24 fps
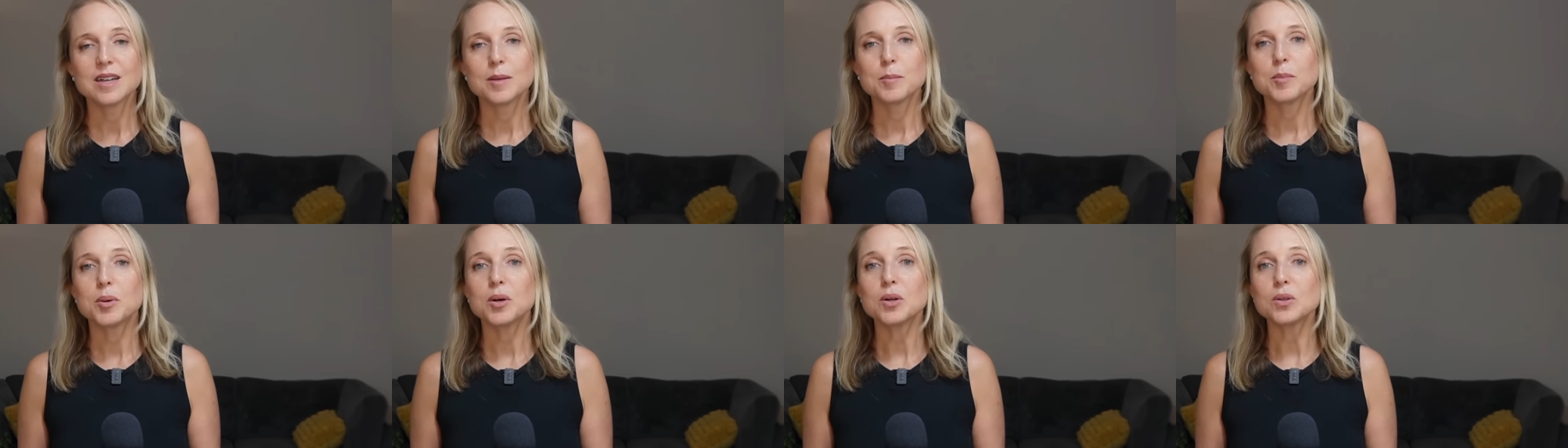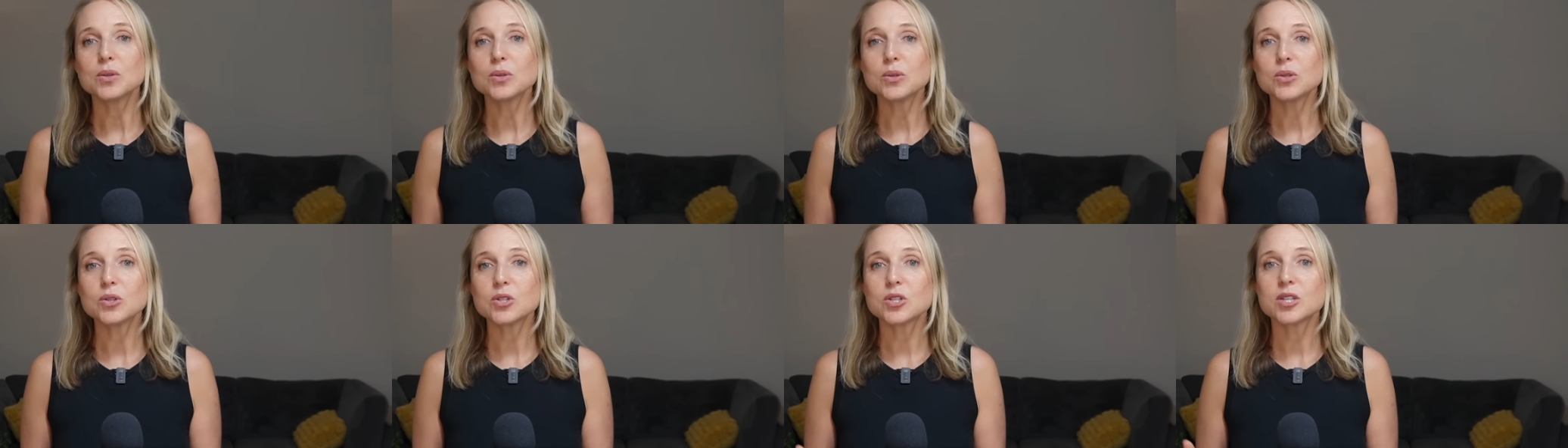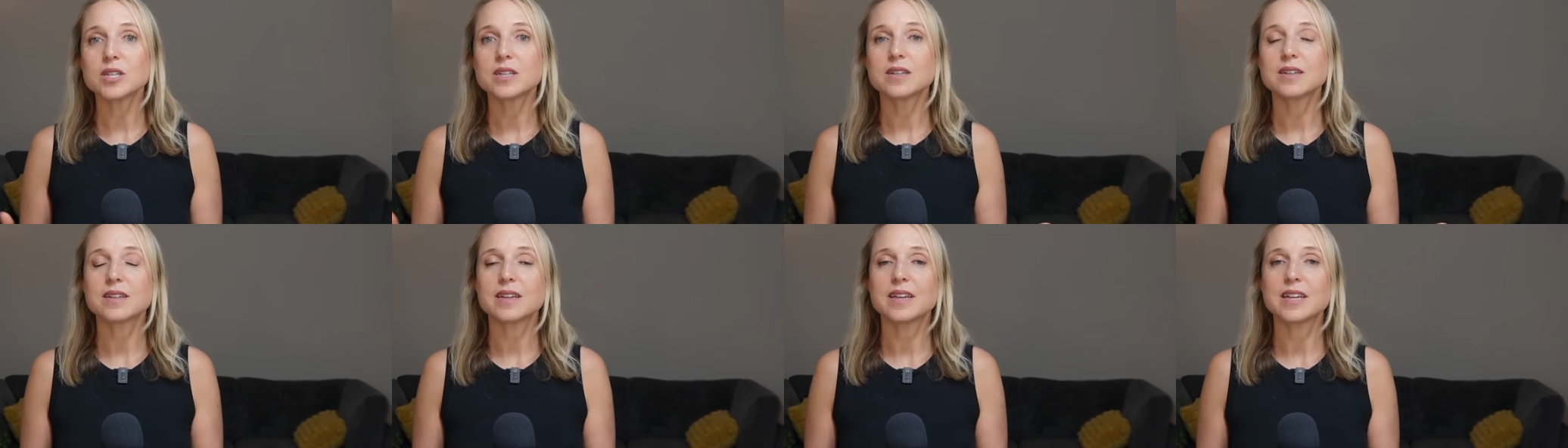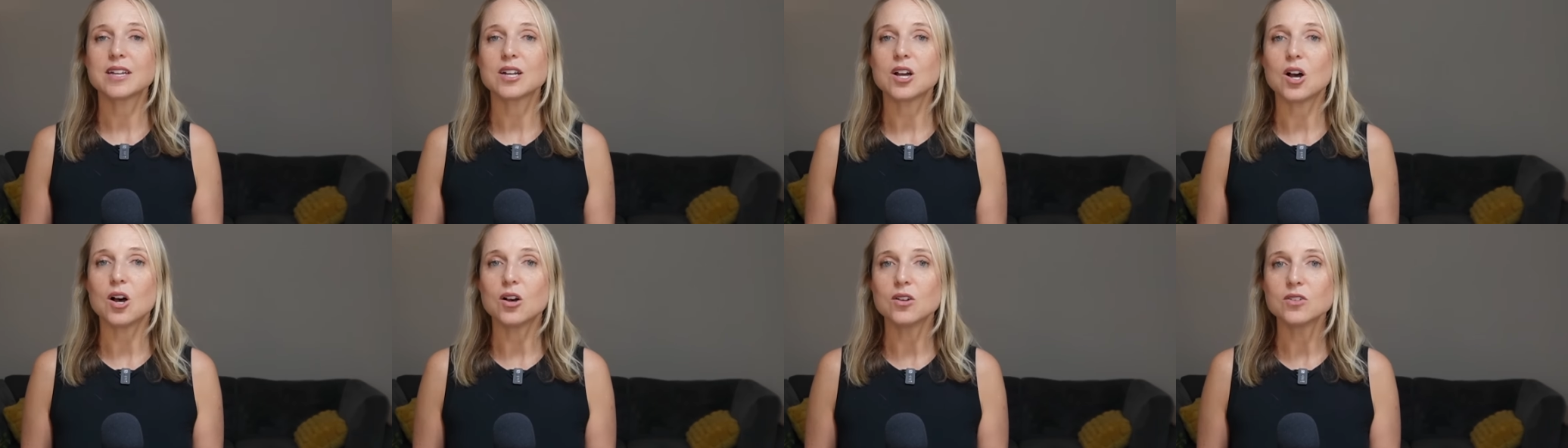Pollution
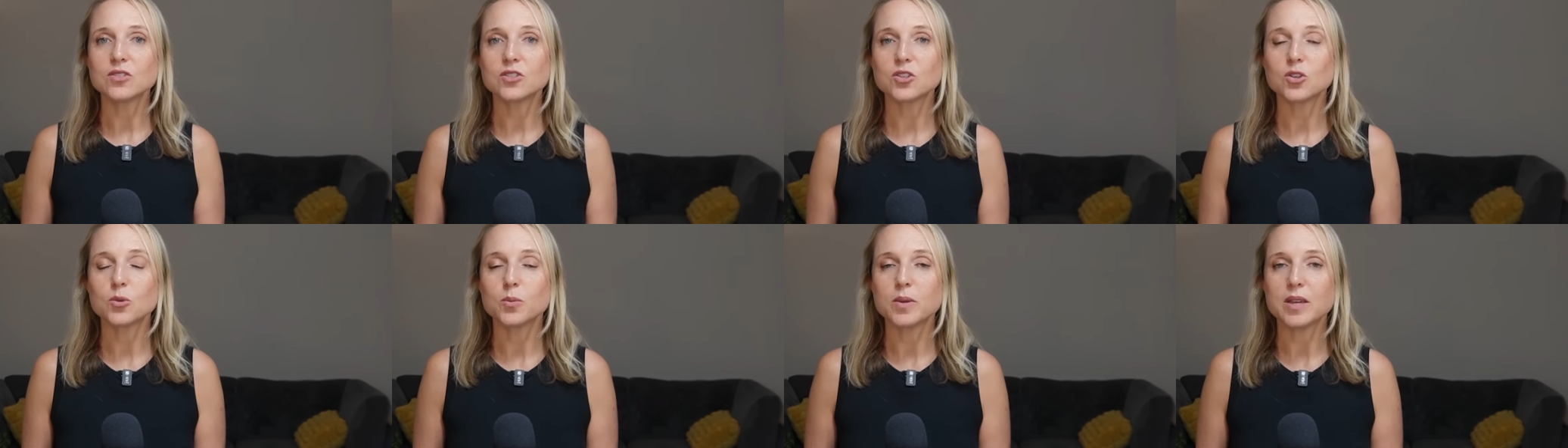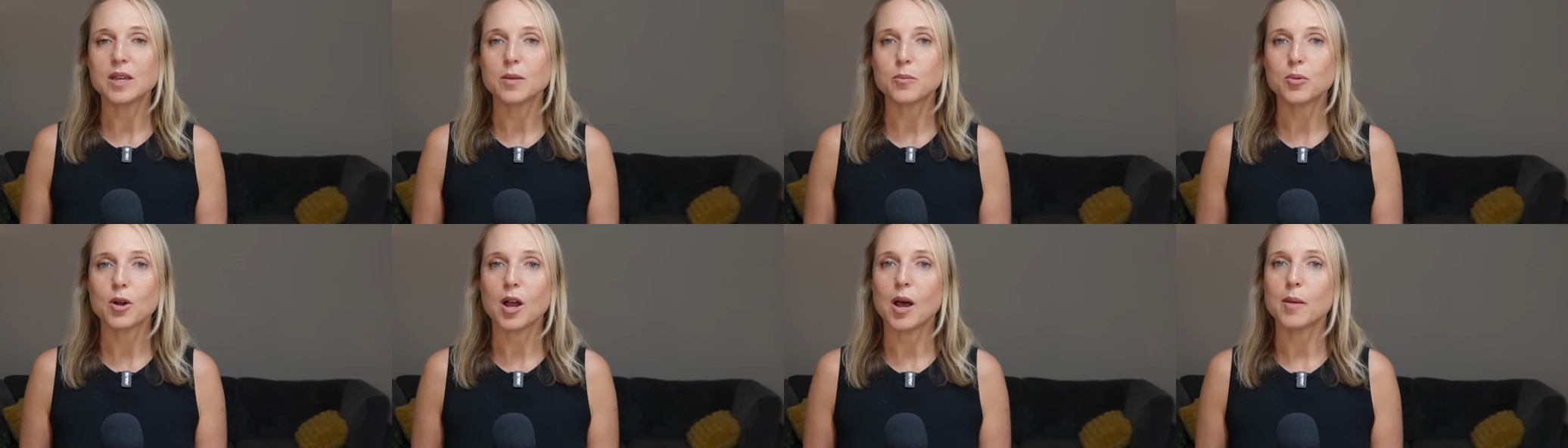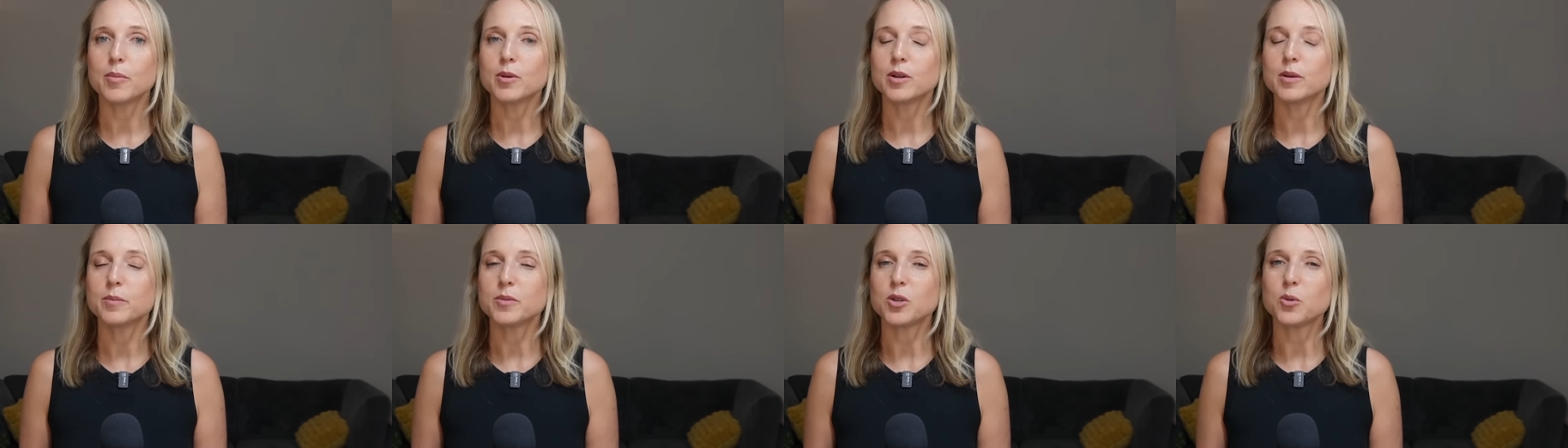can also be a problem.